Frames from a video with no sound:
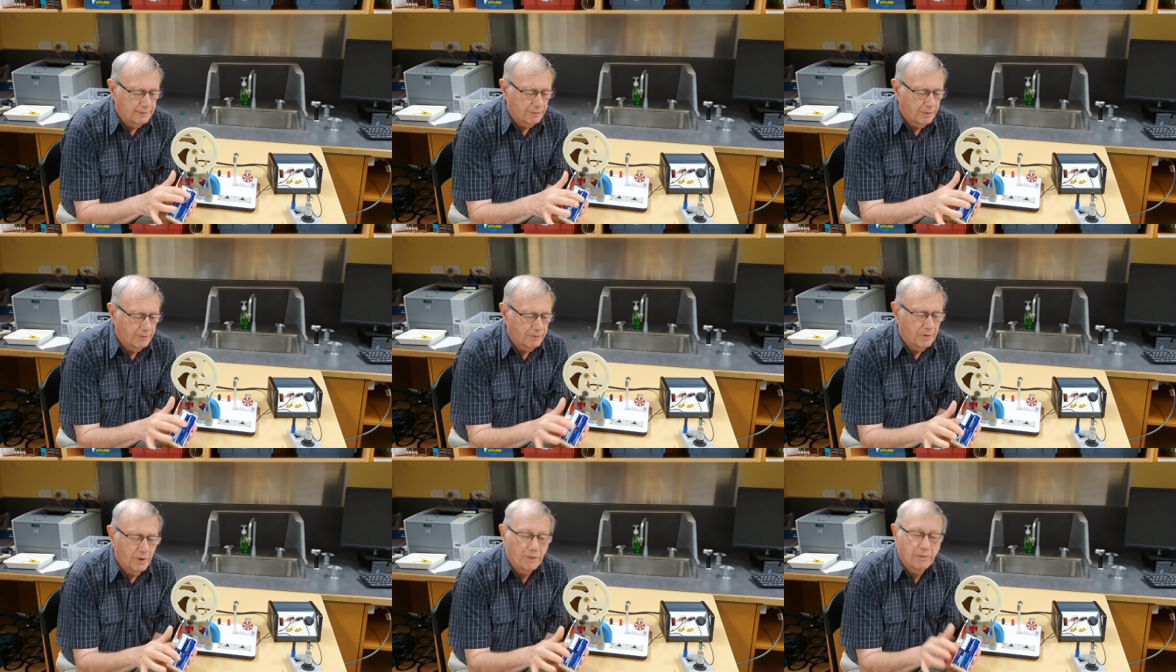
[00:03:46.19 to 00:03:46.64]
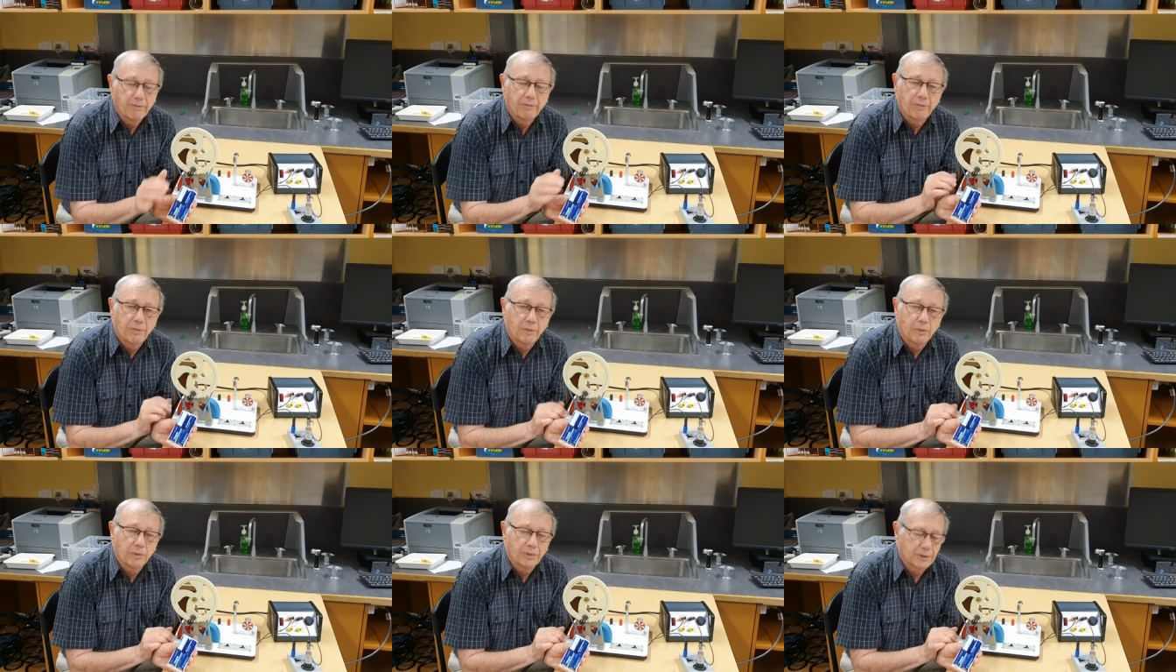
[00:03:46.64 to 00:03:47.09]
We've got
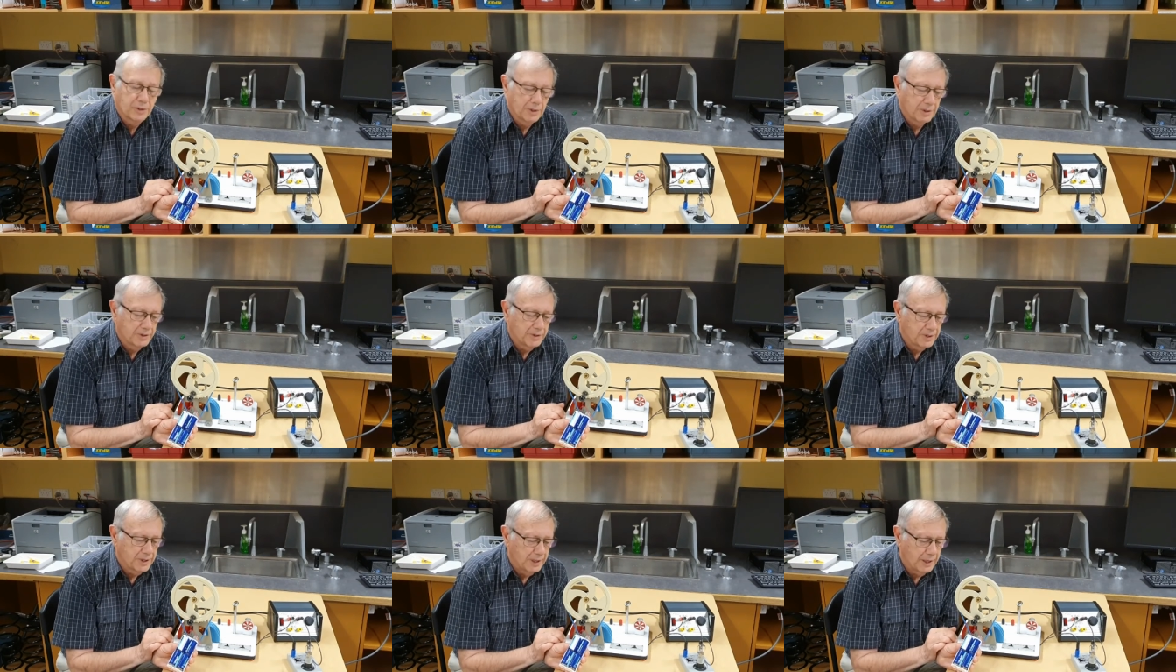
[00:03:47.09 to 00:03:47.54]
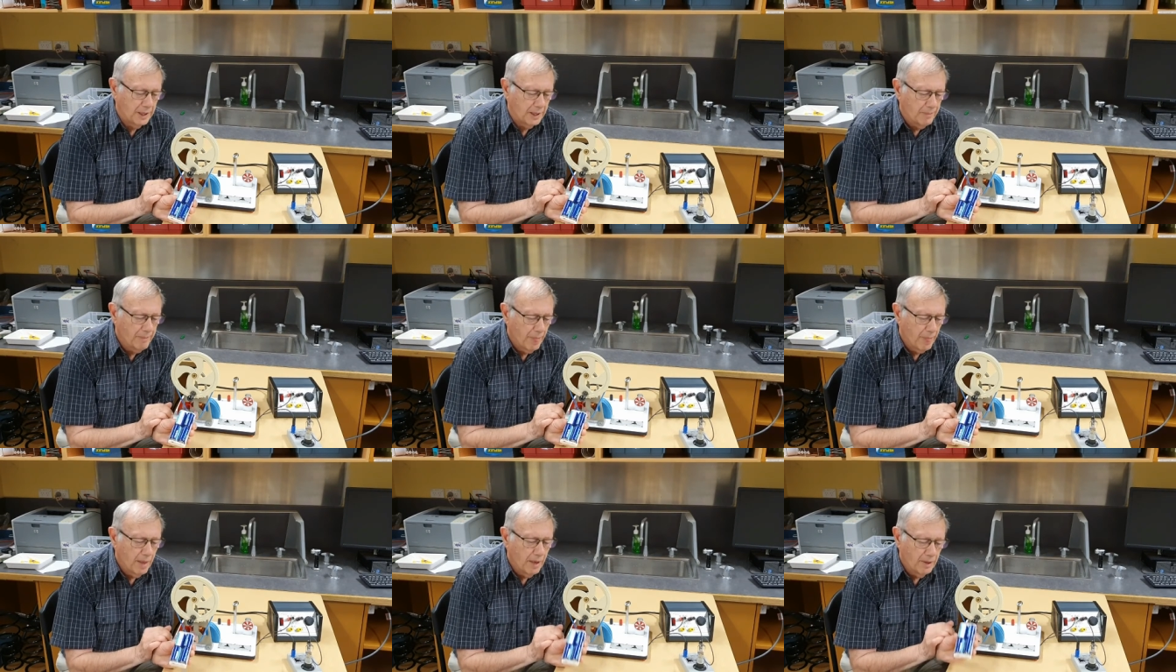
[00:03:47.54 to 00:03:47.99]
4 cells here
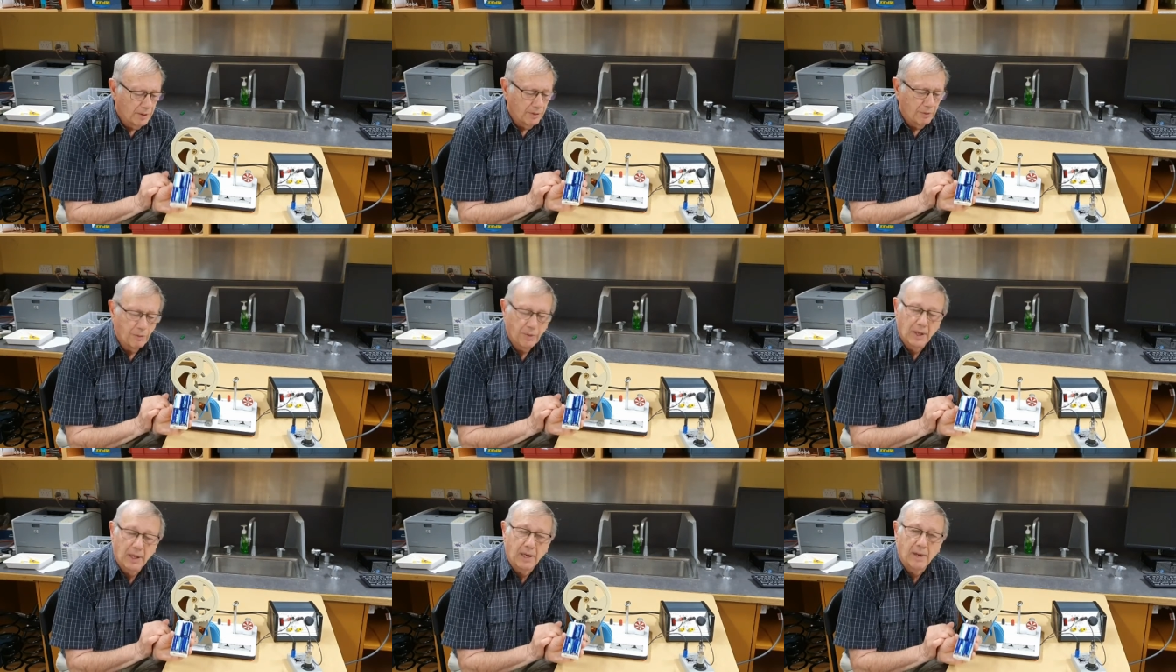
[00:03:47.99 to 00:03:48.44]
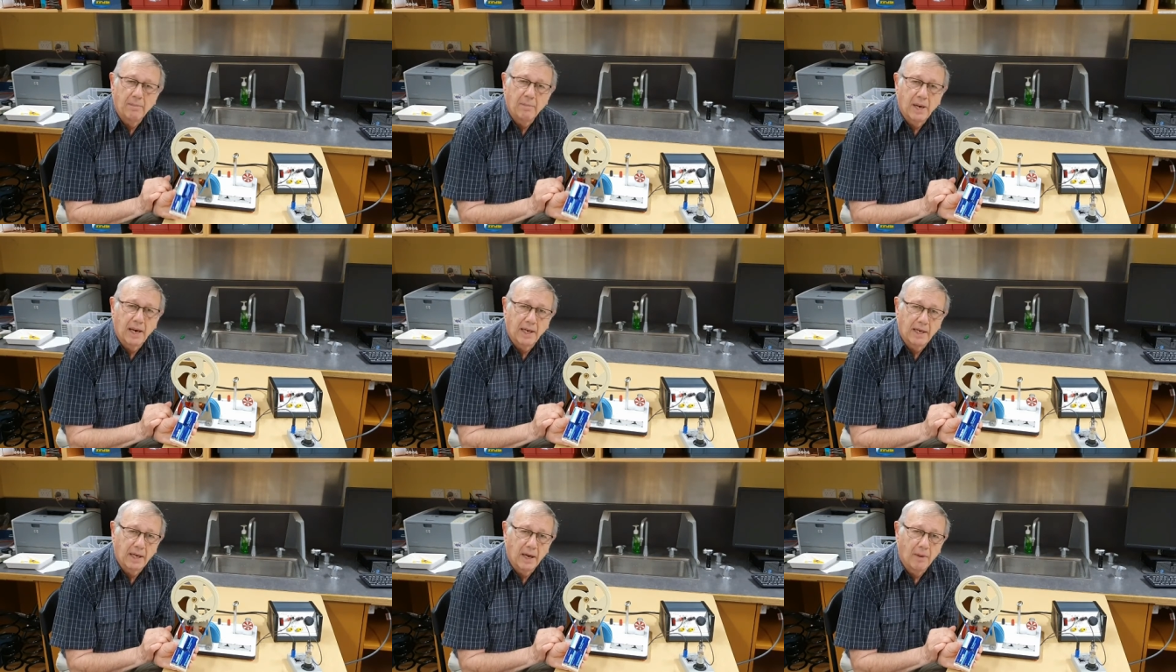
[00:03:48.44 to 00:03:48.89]
that really
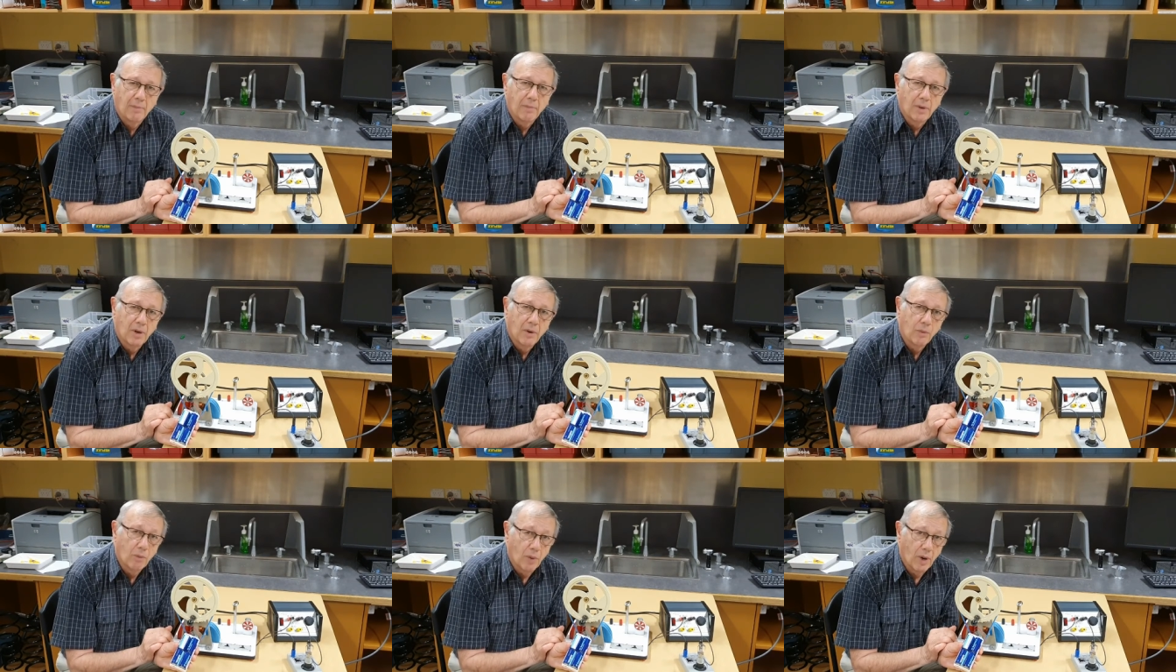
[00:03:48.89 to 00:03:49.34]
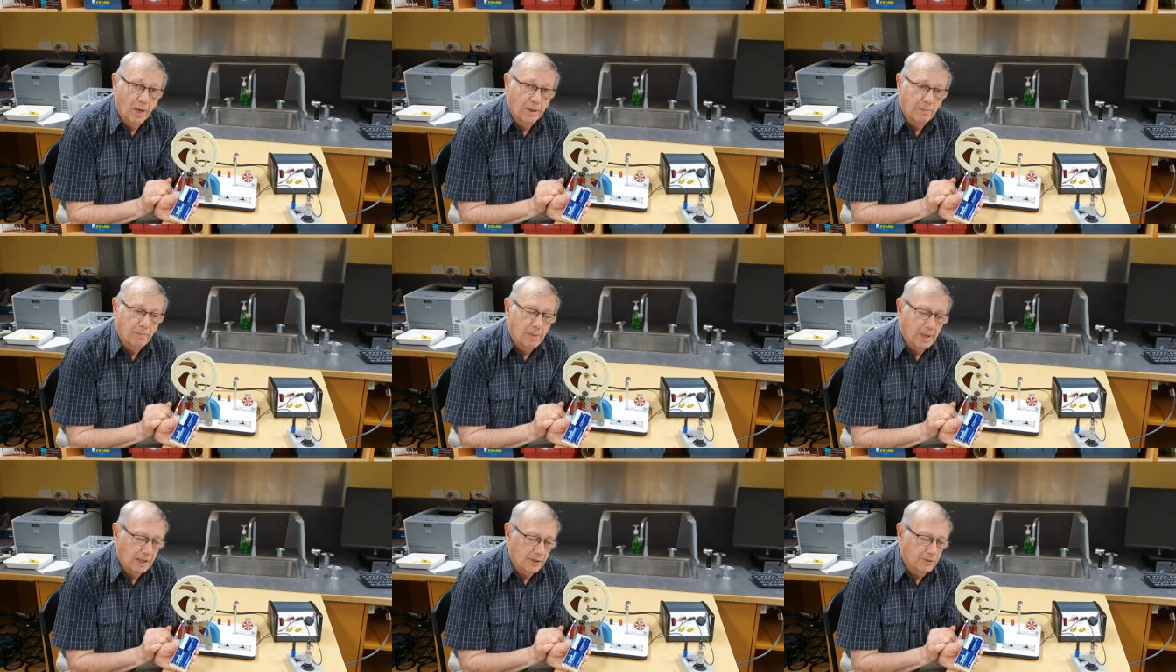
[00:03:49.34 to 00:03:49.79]
make up one
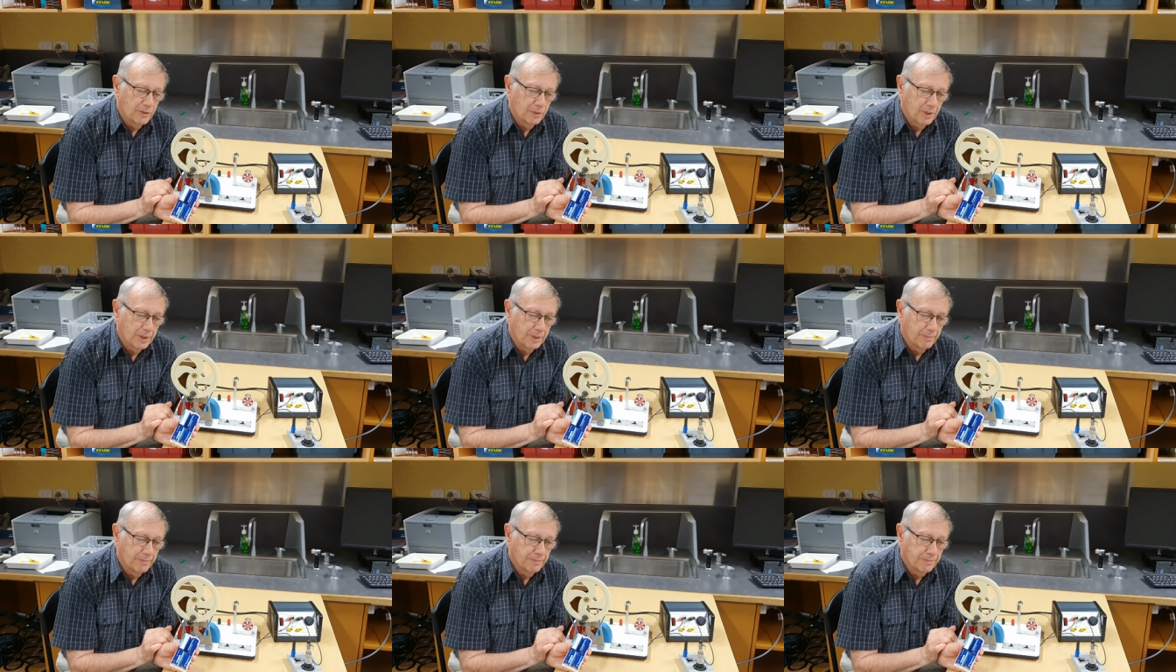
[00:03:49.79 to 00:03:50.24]
battery.